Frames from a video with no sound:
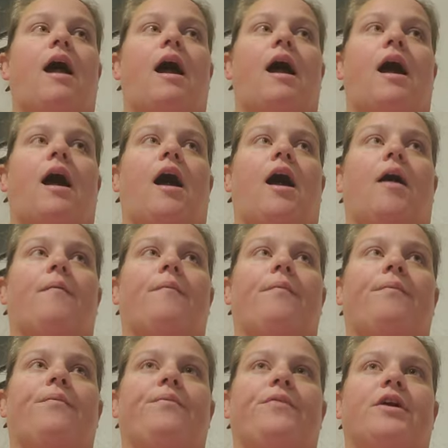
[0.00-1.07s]
um,
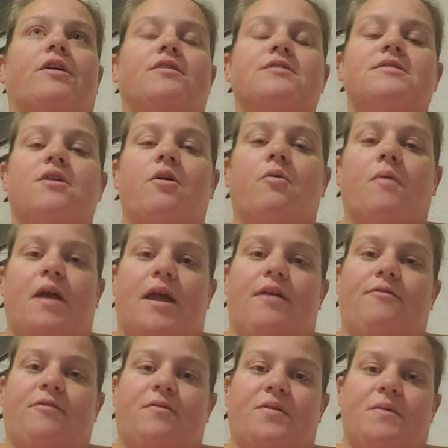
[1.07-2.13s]
there's no way
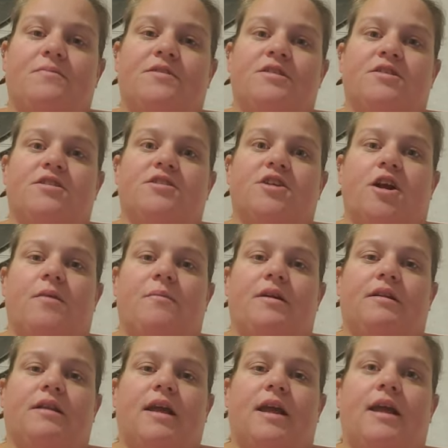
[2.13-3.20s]
for them to
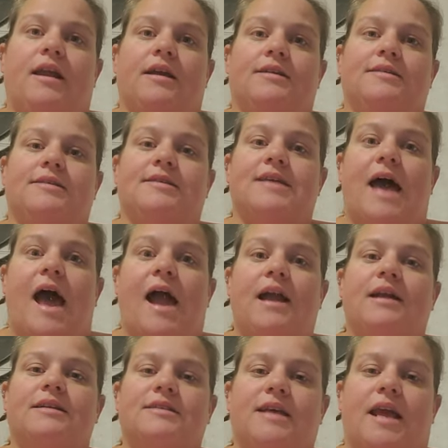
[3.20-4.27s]
determine an
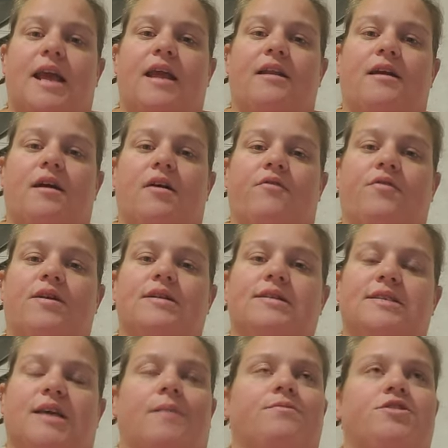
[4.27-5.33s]
exact date of
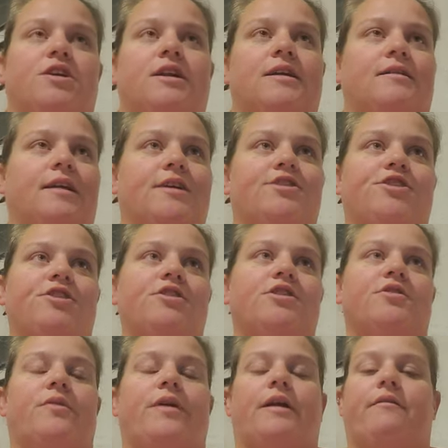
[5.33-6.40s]
conception unless you're
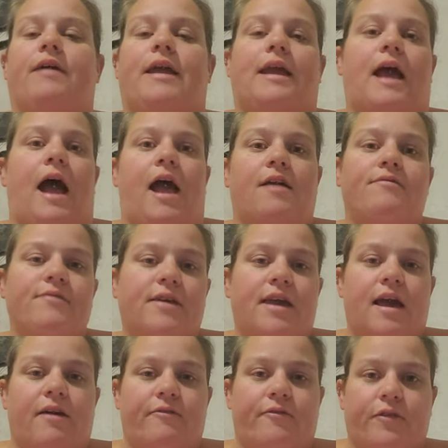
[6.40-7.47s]
doing like
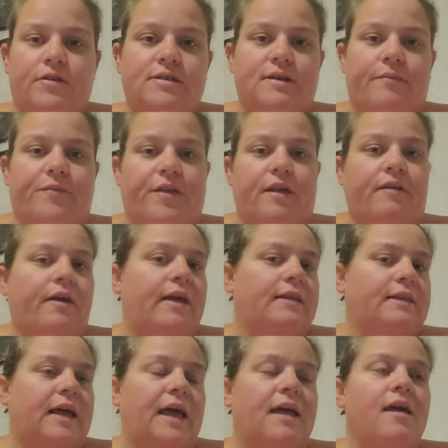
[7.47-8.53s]
IVF or something
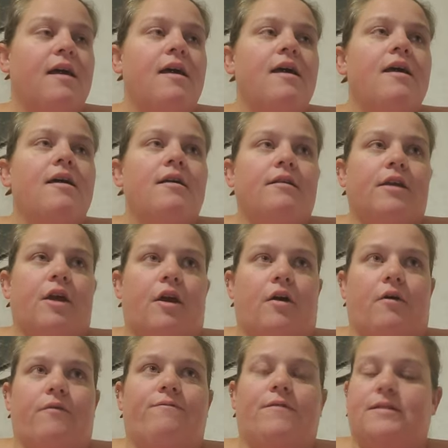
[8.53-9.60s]
like that. You
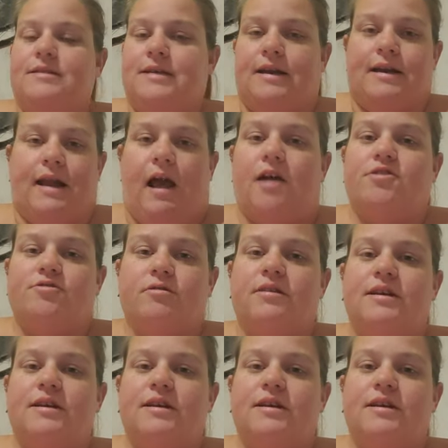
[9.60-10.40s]
know, if it's a natural